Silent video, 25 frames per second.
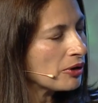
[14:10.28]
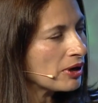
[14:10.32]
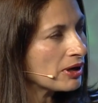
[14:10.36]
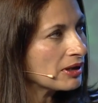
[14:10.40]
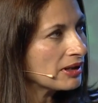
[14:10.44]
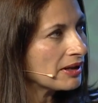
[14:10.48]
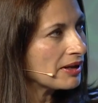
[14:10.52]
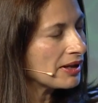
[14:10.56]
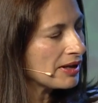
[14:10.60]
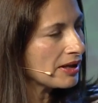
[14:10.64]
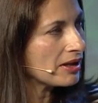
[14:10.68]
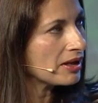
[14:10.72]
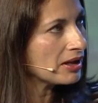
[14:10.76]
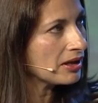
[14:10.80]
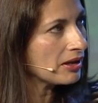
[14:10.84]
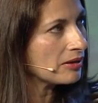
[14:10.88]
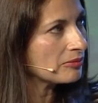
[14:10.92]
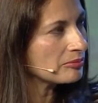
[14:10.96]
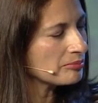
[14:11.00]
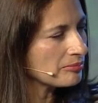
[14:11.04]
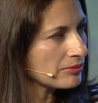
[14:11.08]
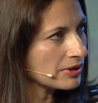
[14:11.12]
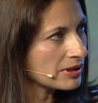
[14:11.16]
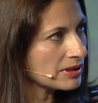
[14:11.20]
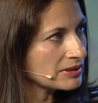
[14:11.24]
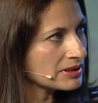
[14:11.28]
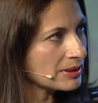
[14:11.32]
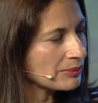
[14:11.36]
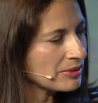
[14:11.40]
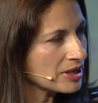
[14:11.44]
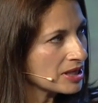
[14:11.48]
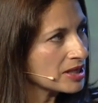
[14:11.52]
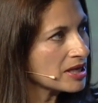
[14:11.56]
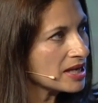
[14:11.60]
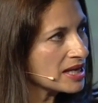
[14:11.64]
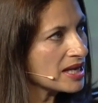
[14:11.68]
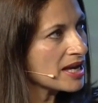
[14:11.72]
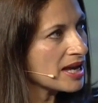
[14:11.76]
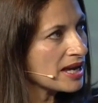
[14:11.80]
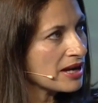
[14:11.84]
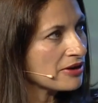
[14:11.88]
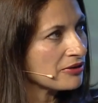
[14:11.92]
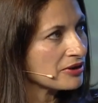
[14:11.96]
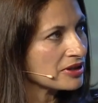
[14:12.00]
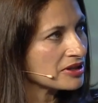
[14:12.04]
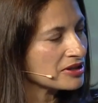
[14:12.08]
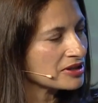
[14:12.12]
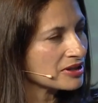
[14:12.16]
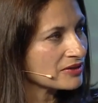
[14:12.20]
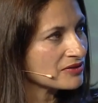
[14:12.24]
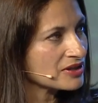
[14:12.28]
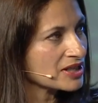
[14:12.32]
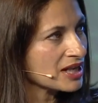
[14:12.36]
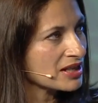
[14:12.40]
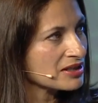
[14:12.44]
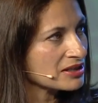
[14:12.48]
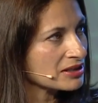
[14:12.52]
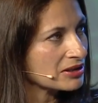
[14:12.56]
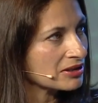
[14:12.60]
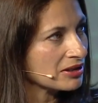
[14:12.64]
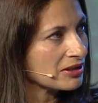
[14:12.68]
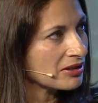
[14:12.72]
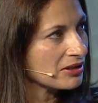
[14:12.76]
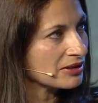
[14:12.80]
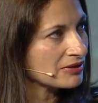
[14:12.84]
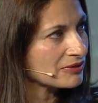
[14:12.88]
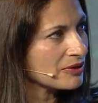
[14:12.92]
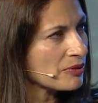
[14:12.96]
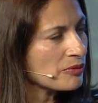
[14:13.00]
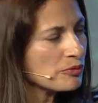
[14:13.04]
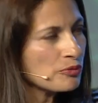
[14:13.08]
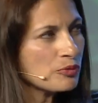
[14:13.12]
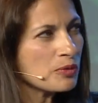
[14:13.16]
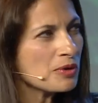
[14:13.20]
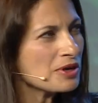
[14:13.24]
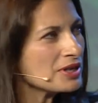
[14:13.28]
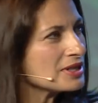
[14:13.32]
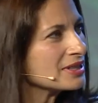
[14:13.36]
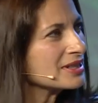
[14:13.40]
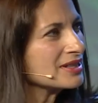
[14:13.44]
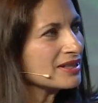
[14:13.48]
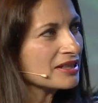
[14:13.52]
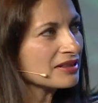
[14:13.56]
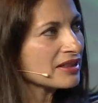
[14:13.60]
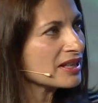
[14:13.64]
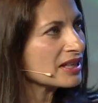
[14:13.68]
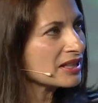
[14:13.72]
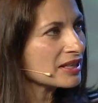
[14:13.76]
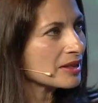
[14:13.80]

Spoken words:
For some key areas of Tesla car development. What is the